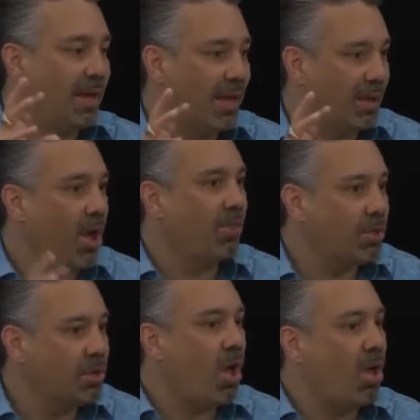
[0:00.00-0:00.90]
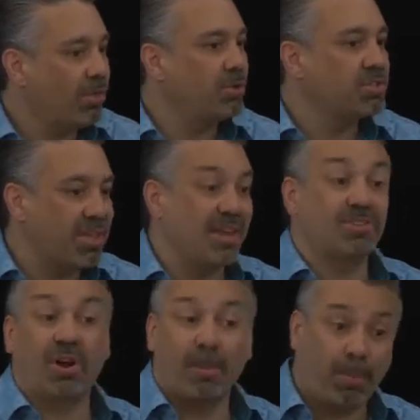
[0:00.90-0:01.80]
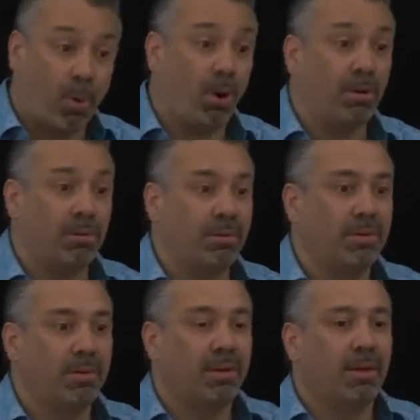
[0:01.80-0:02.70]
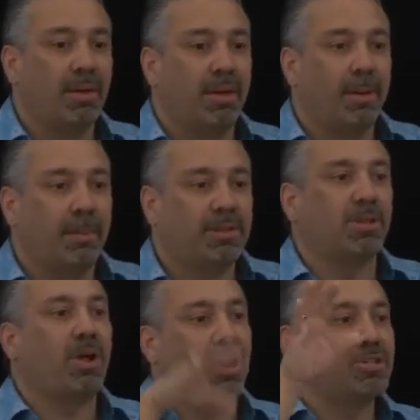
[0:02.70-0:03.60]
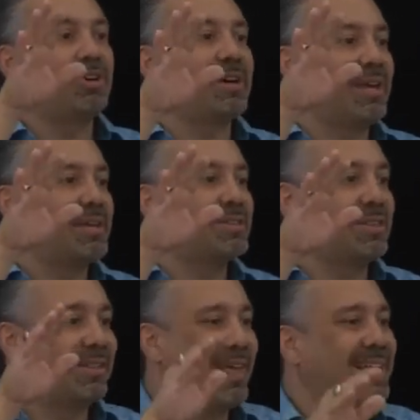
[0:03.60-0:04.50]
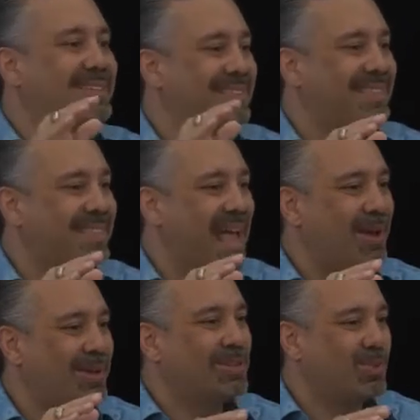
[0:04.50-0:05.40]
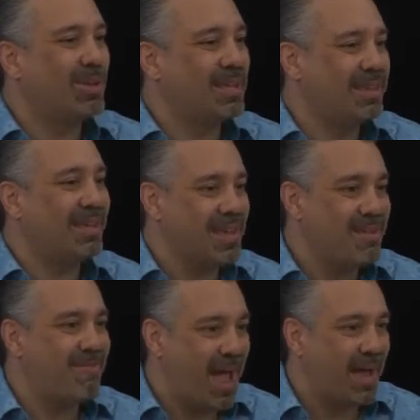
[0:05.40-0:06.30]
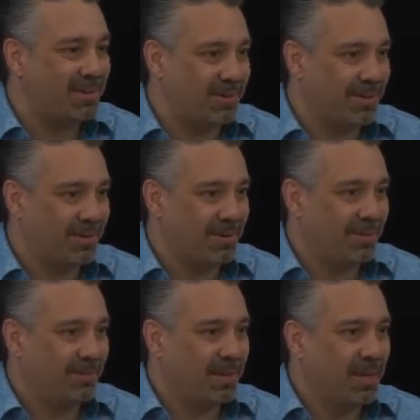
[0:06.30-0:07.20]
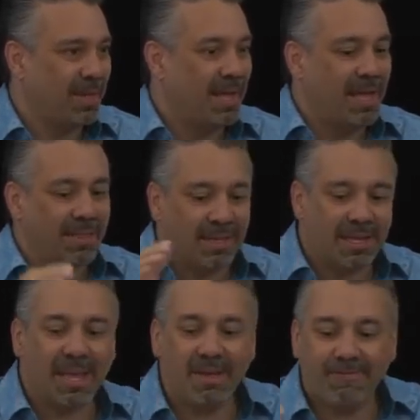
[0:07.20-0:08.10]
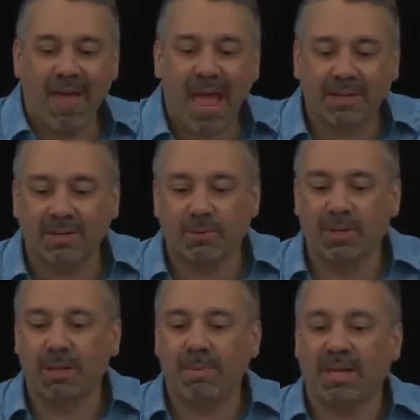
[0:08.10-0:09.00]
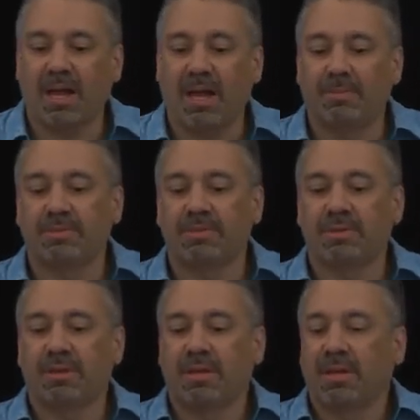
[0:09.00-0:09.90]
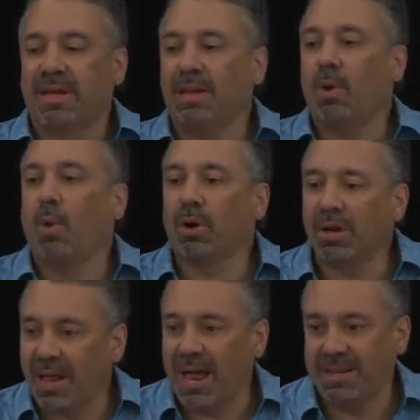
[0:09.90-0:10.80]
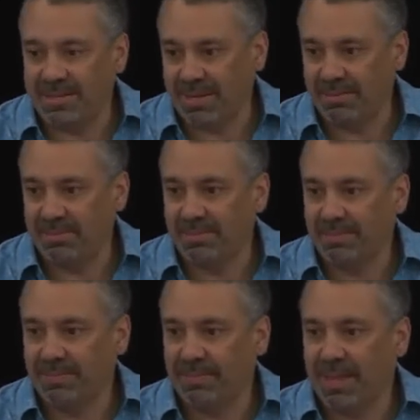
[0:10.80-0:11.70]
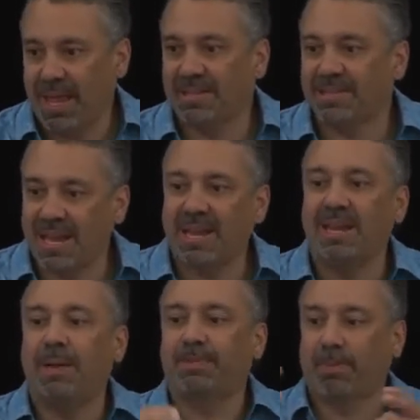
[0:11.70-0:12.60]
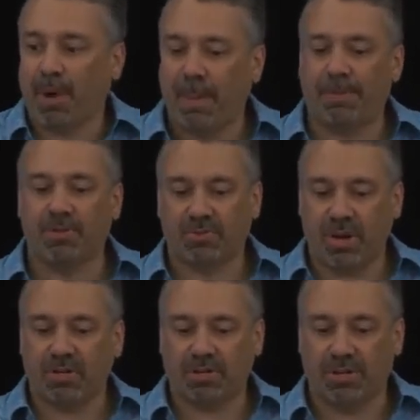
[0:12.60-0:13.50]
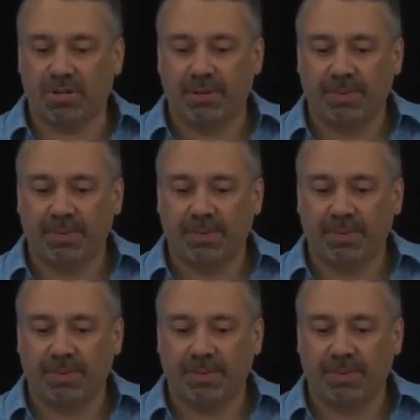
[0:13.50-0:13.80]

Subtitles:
And although all those things are important, but the larger it gets, the less that is really the key factor. The key factor really becomes in organizing and setting up the proper structure.